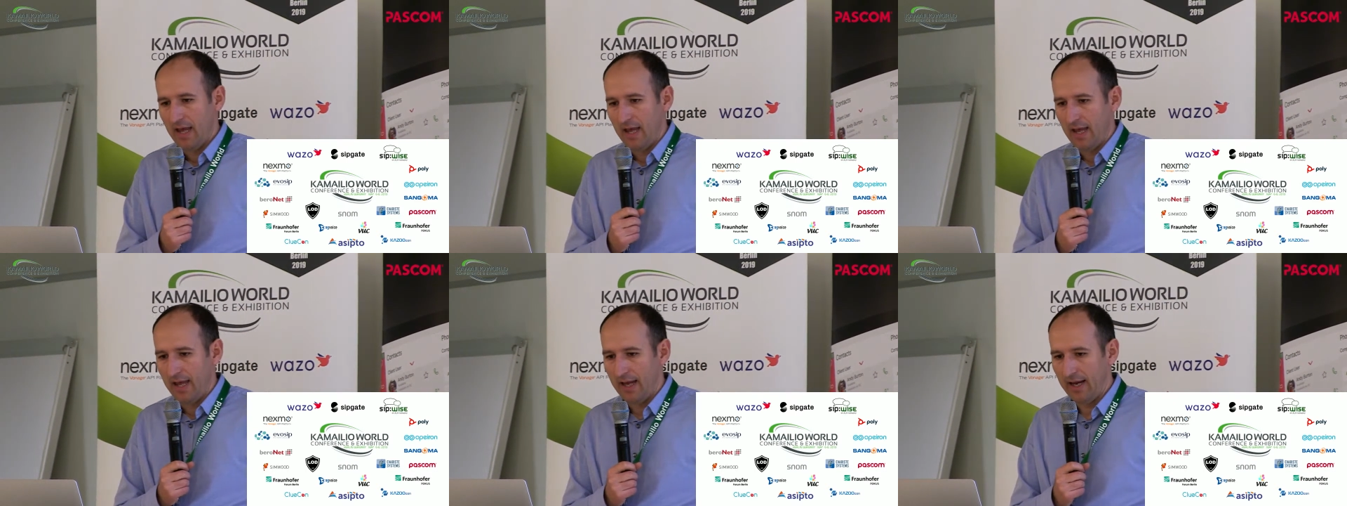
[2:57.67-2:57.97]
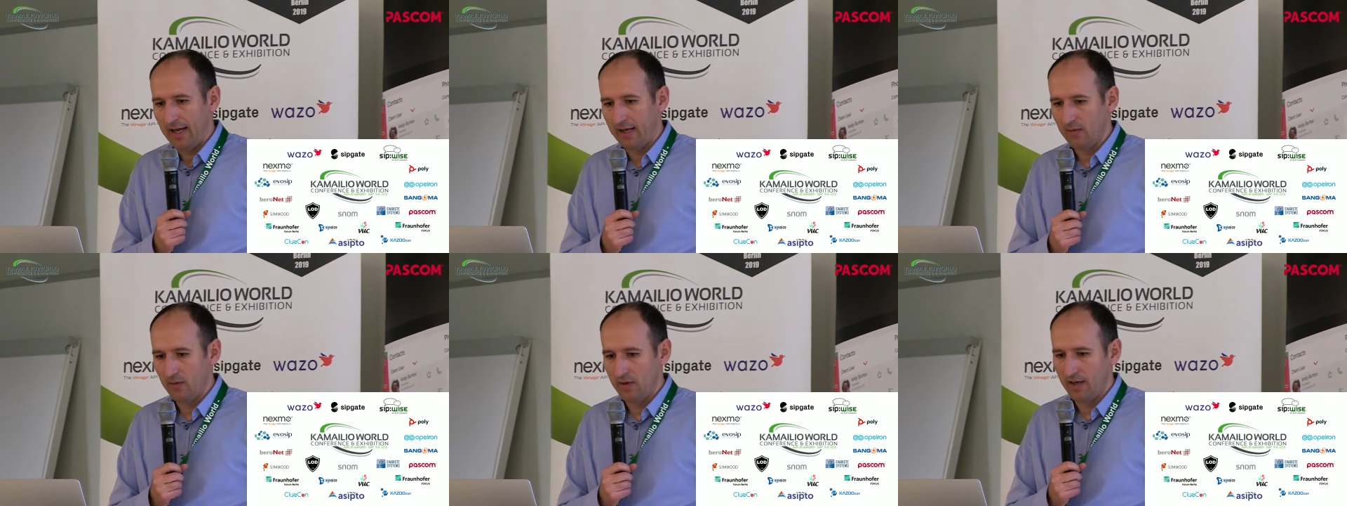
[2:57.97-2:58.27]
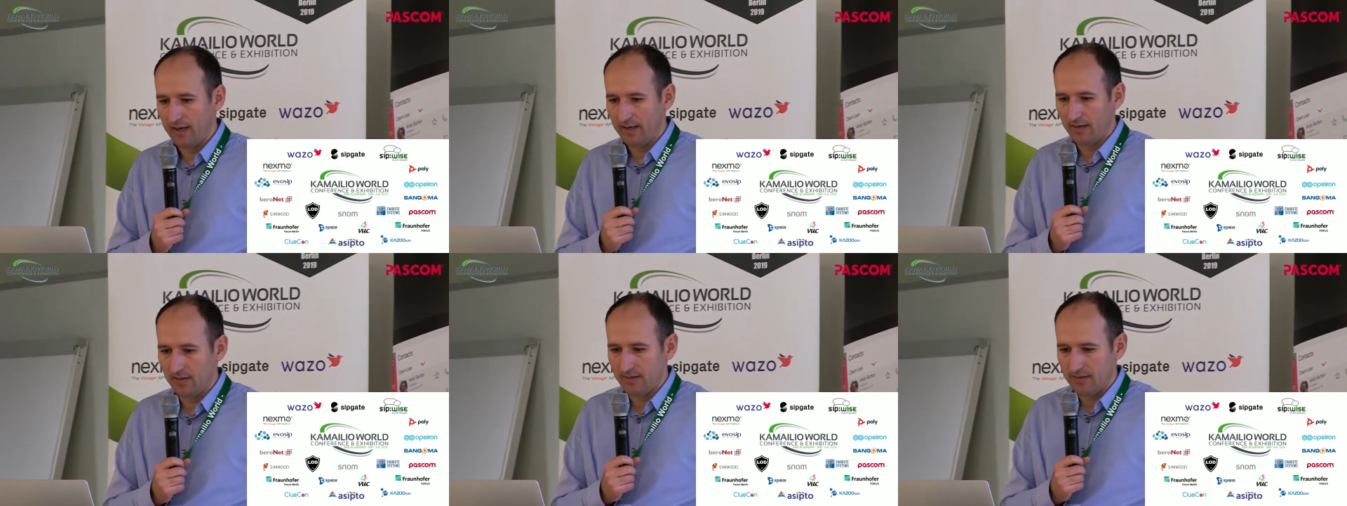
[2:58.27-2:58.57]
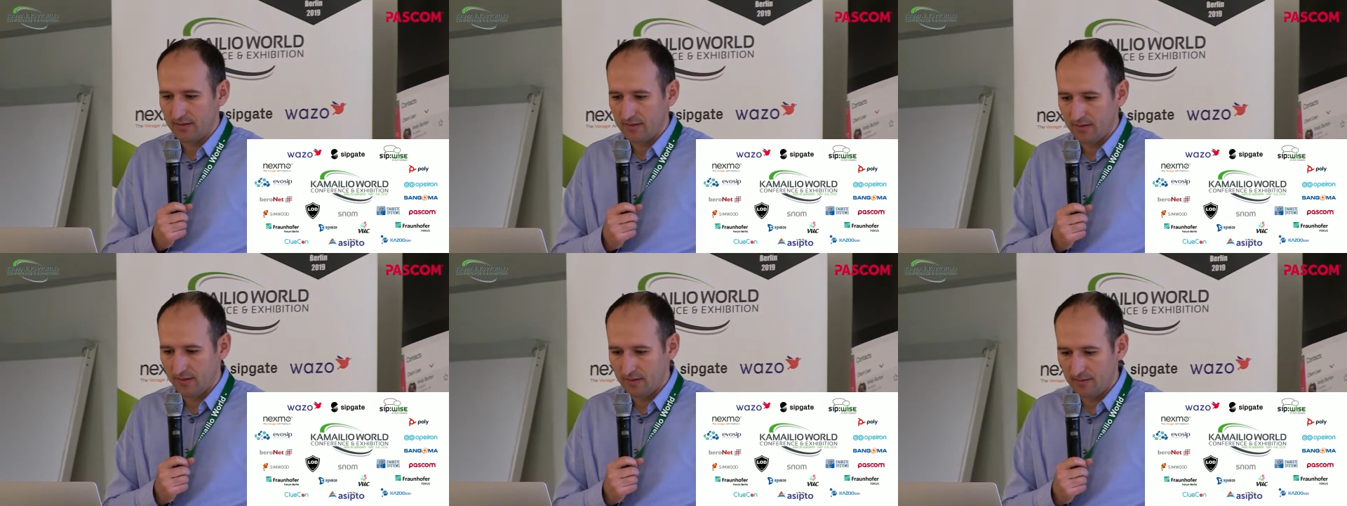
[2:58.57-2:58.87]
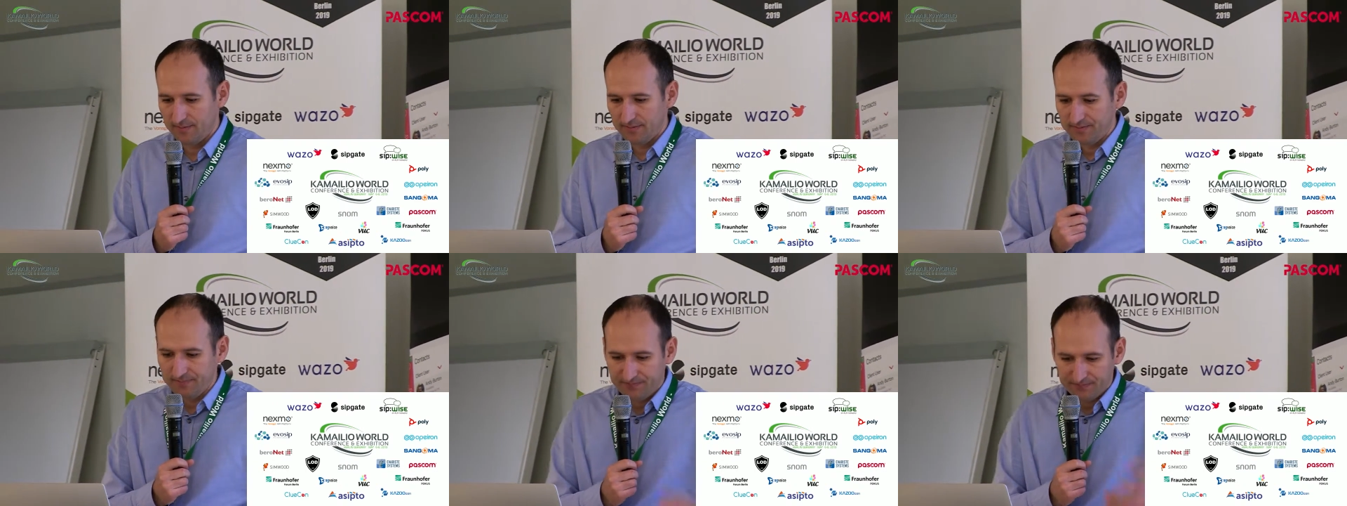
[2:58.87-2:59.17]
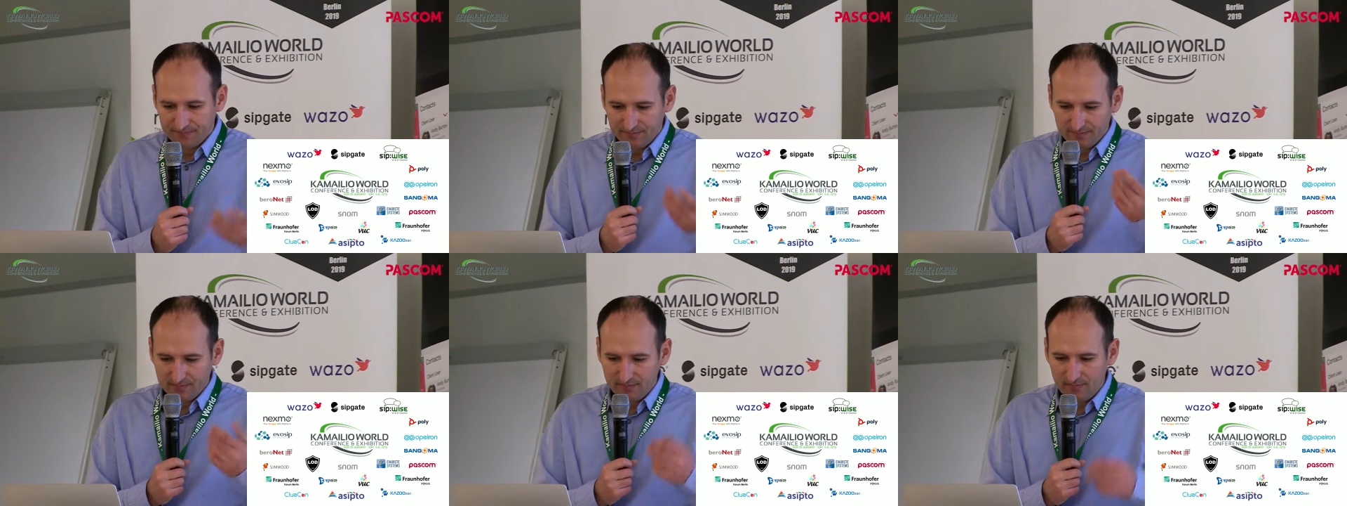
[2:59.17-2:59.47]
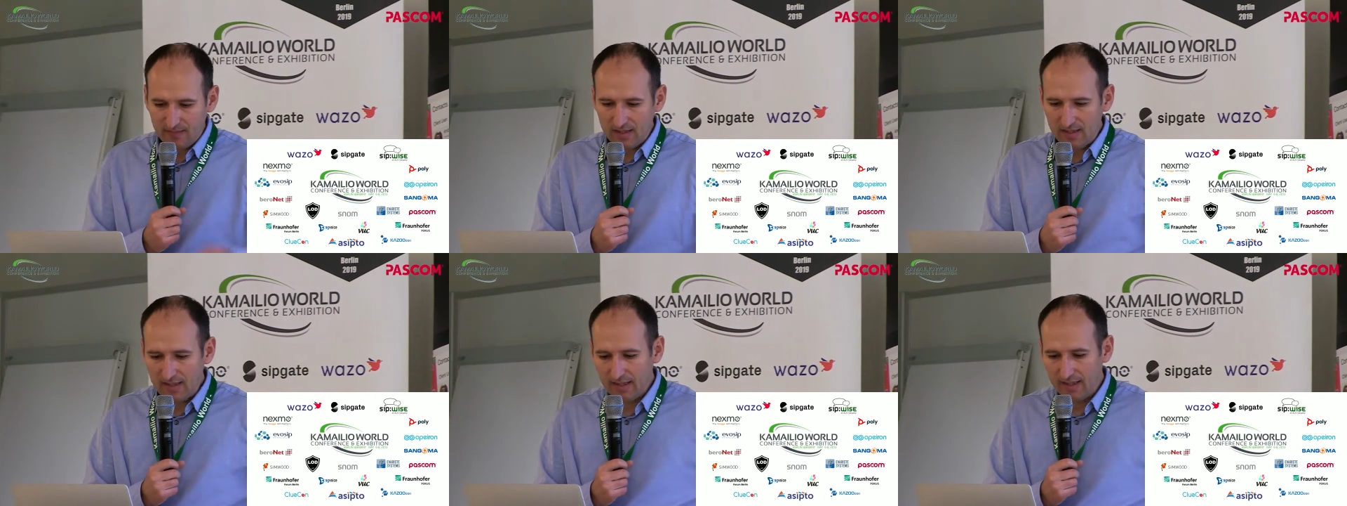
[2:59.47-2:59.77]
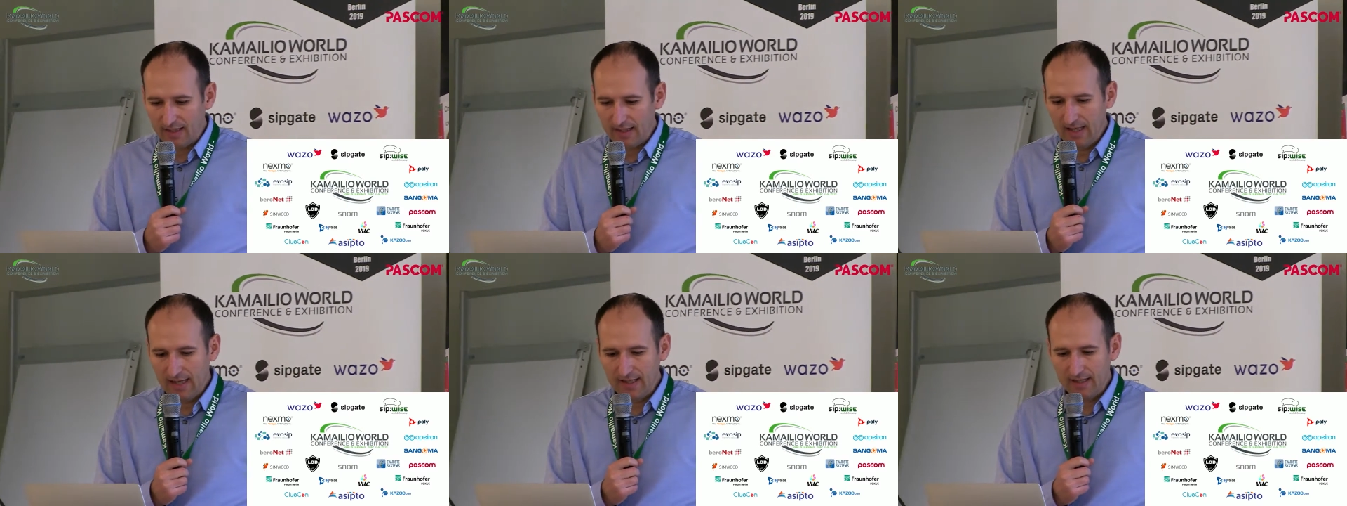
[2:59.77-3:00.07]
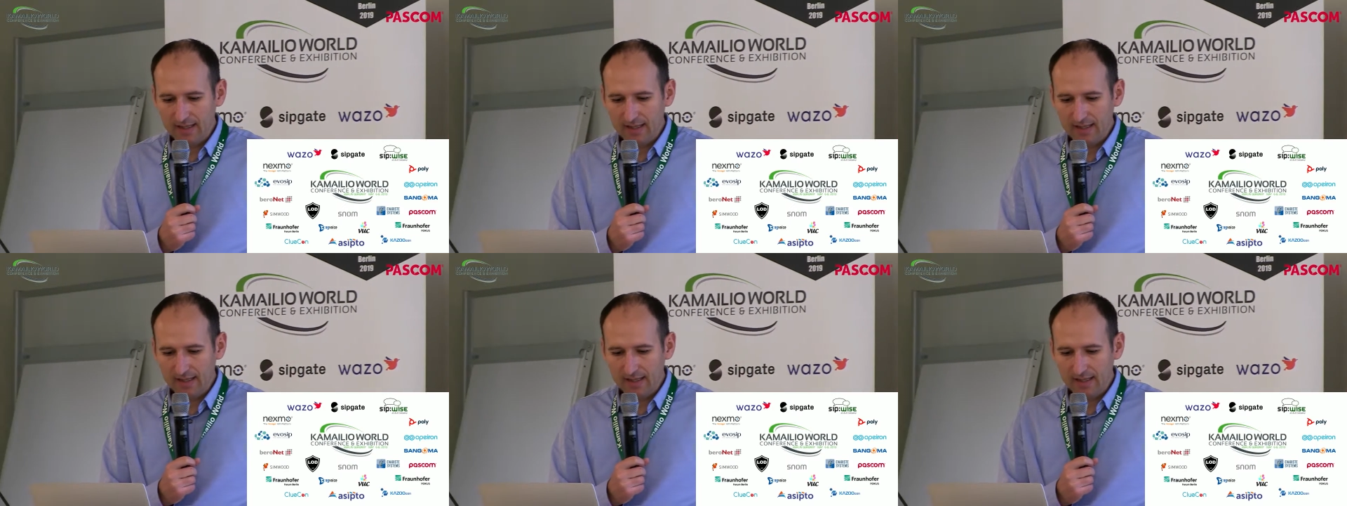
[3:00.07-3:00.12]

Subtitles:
And we are also glad